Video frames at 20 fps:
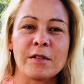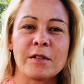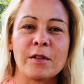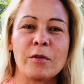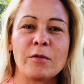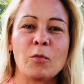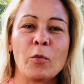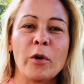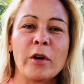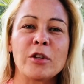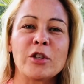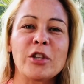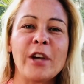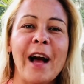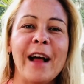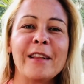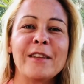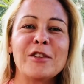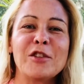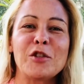So where
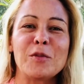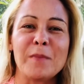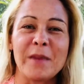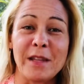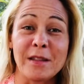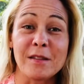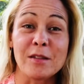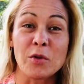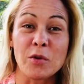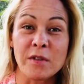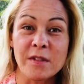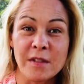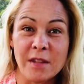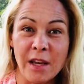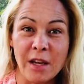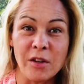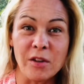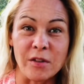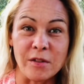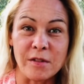challenge meets your
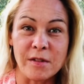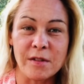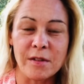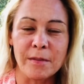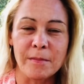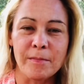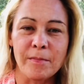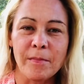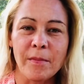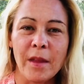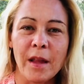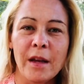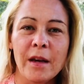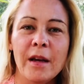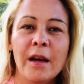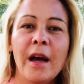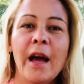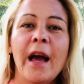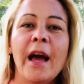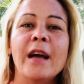skills.
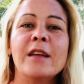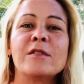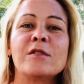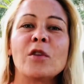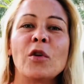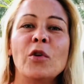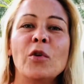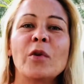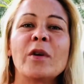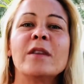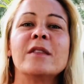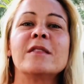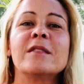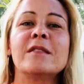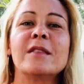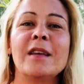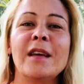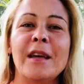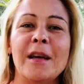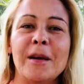And so you can
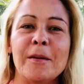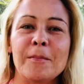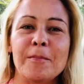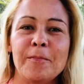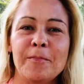see